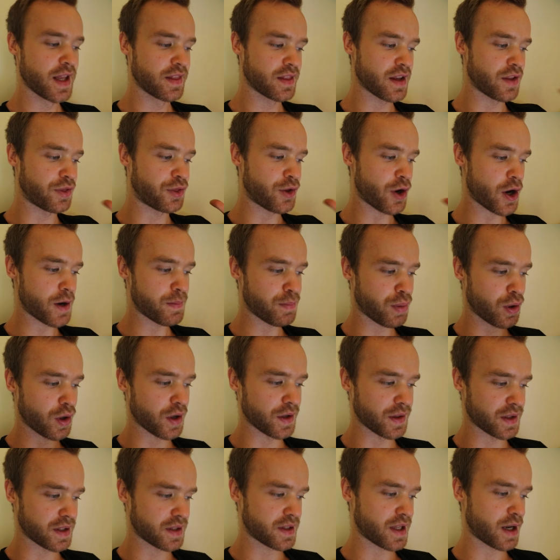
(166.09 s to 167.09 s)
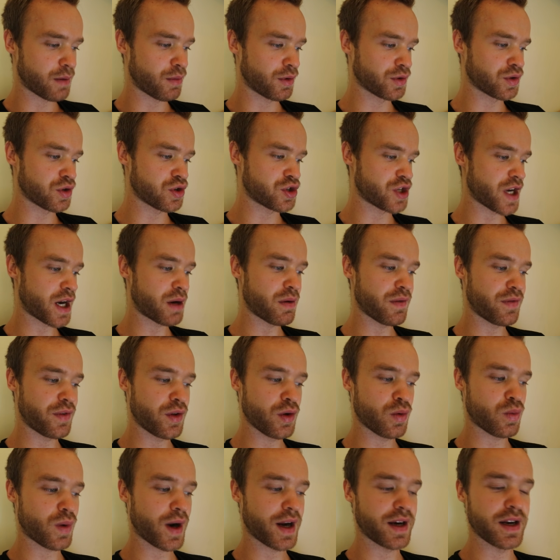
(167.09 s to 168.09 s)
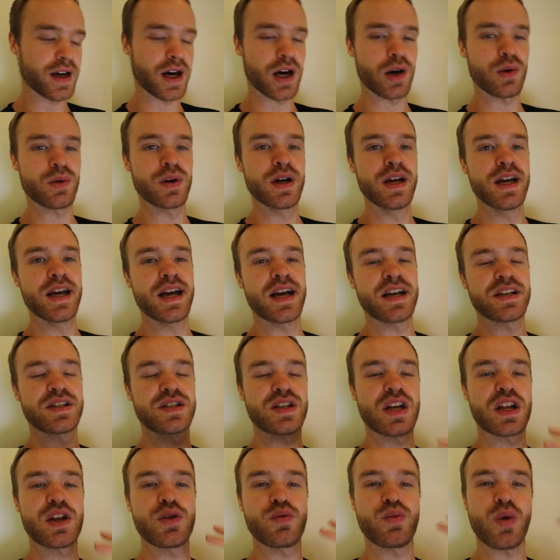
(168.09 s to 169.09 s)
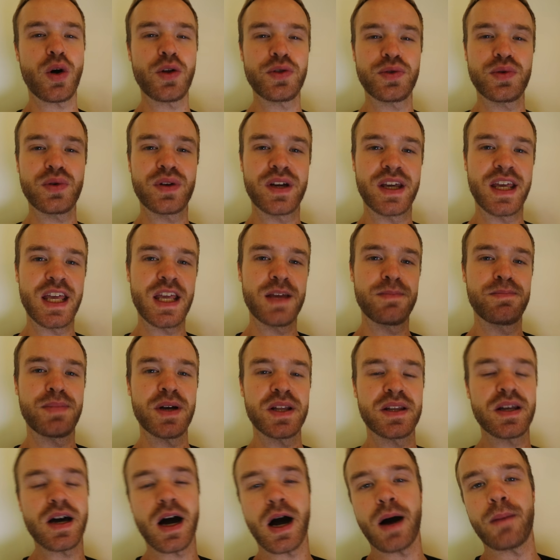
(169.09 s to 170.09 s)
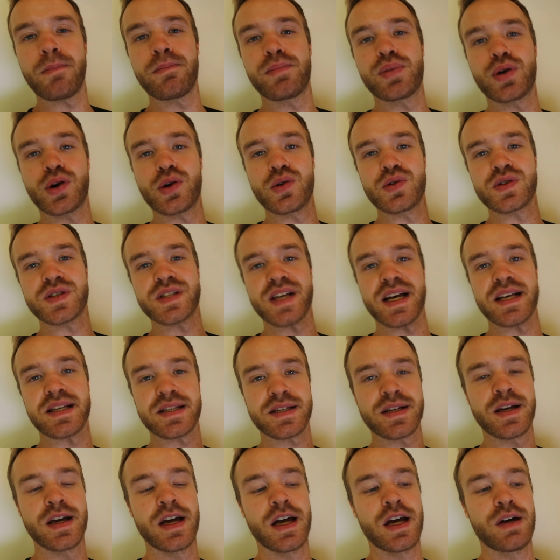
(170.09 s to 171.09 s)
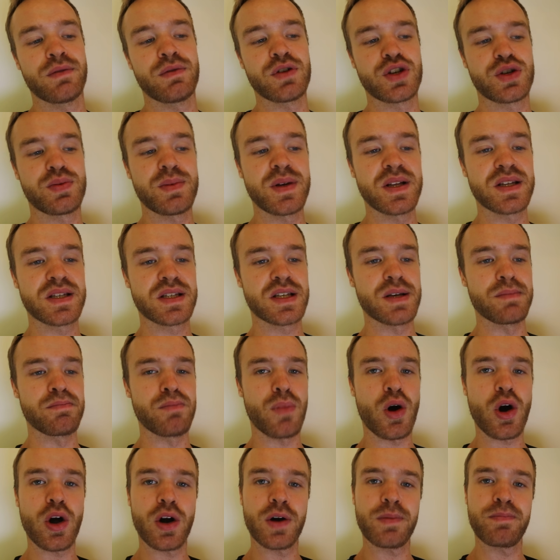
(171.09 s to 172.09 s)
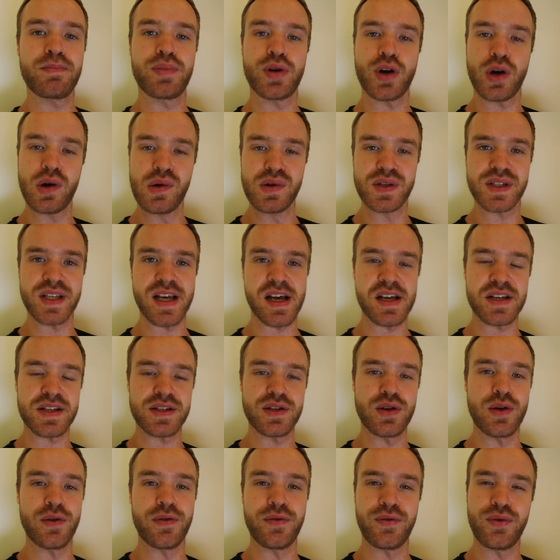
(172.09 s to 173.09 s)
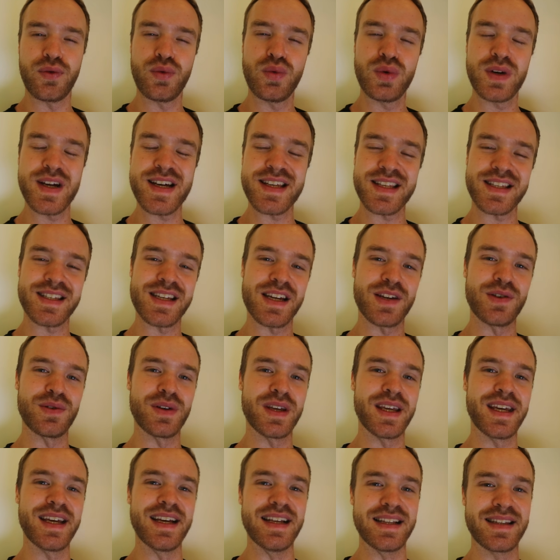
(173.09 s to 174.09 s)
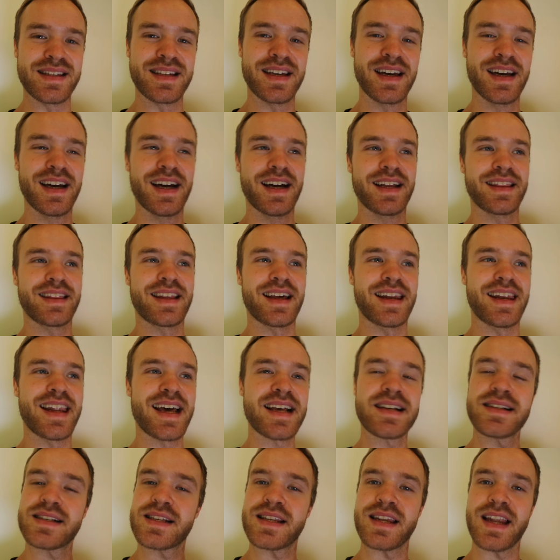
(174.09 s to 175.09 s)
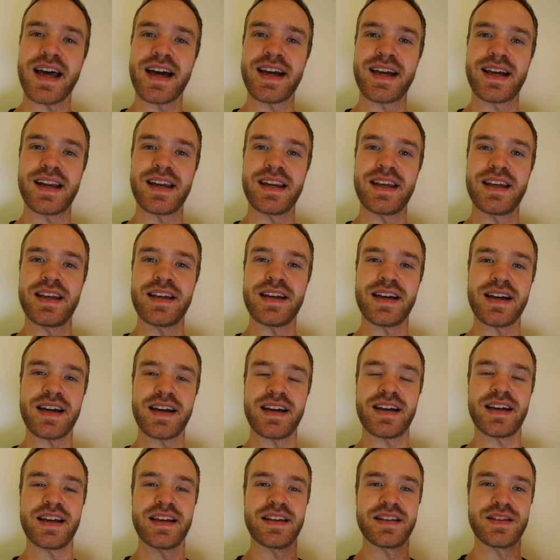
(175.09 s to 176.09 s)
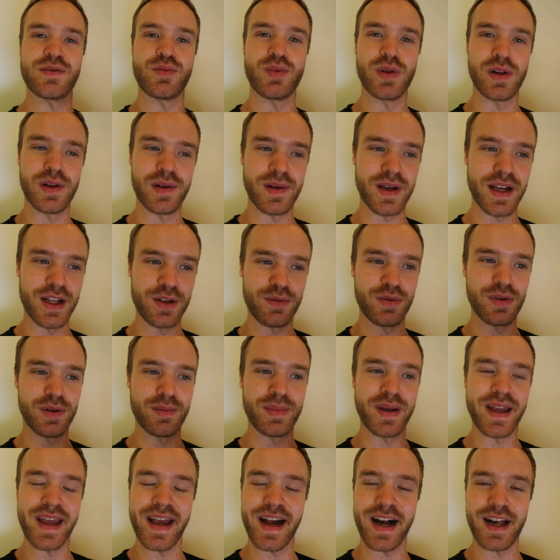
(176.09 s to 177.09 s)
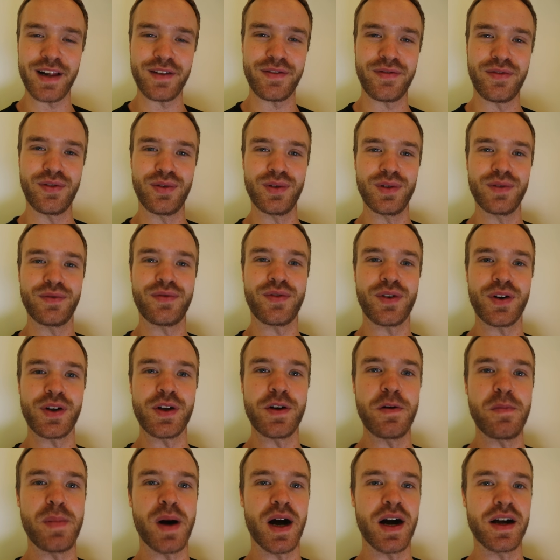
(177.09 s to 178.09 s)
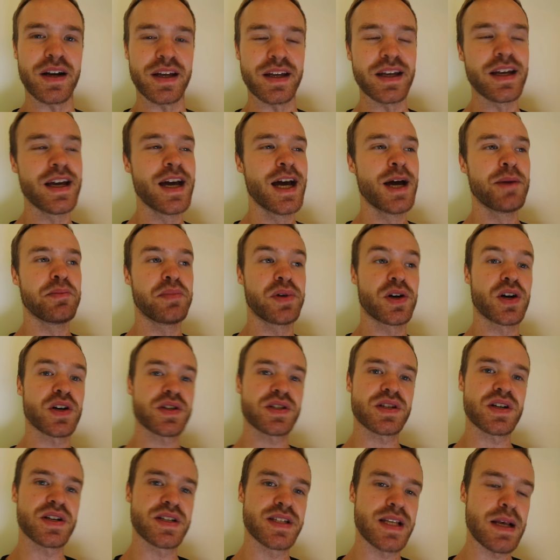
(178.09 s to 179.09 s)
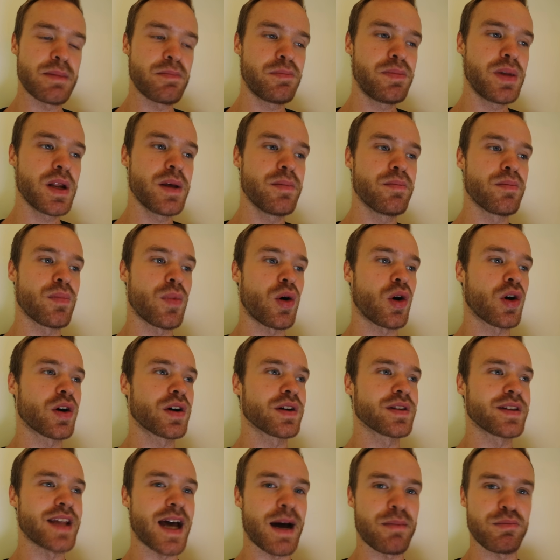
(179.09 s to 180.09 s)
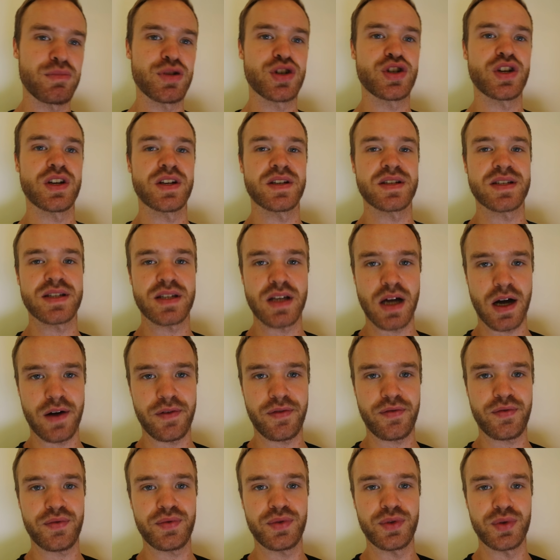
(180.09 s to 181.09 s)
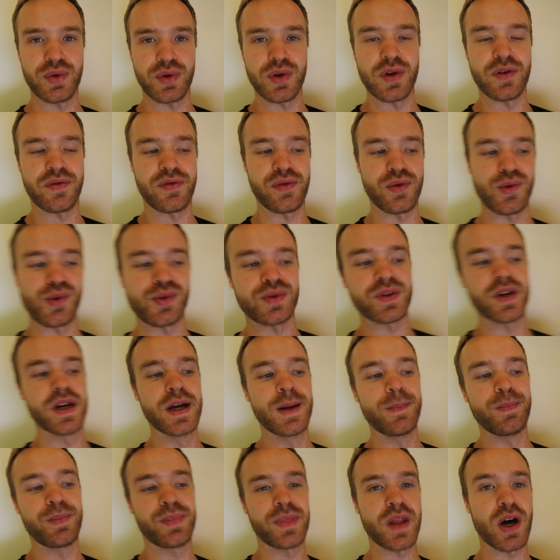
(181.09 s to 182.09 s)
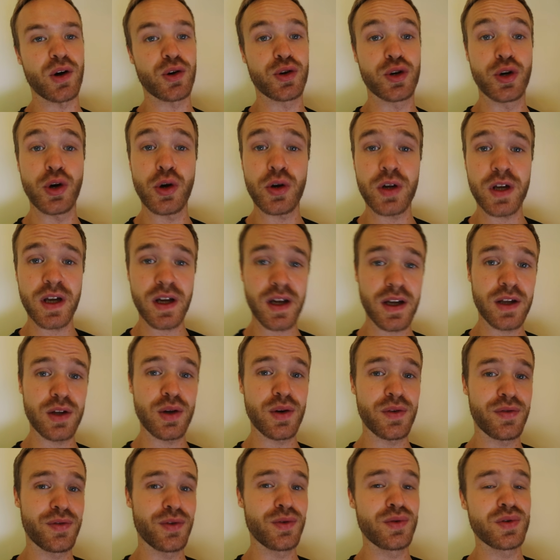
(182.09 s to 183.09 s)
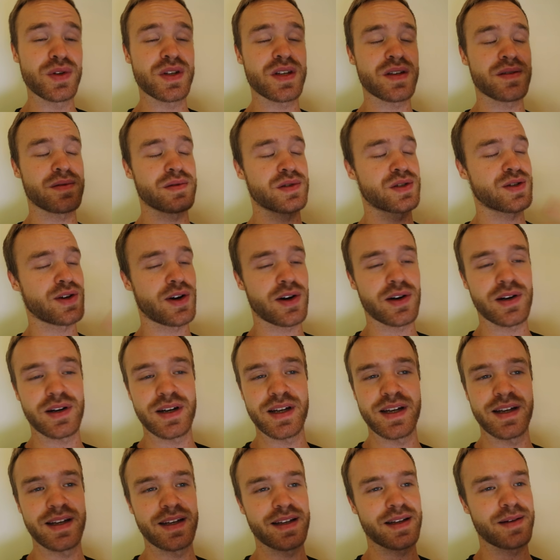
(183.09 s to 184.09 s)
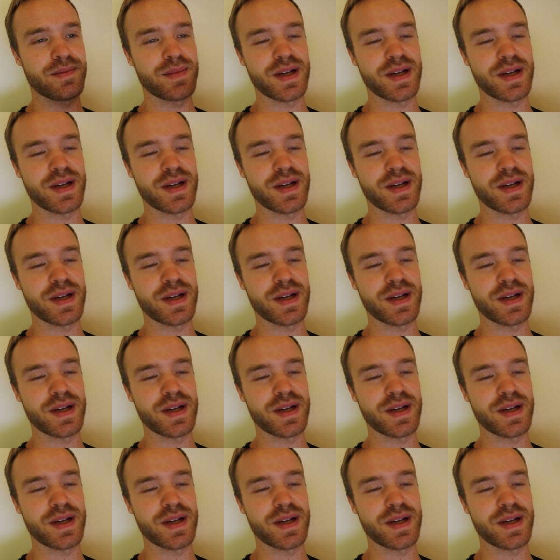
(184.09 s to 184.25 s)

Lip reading: The third point that I want to share with you right now is that you want to keep it unprocessed, which means the more processed your food is that you eat, the less likely it will be helpful for your body, because there's simply more damaging stuff to your food. Now, cooking your food, certainly, I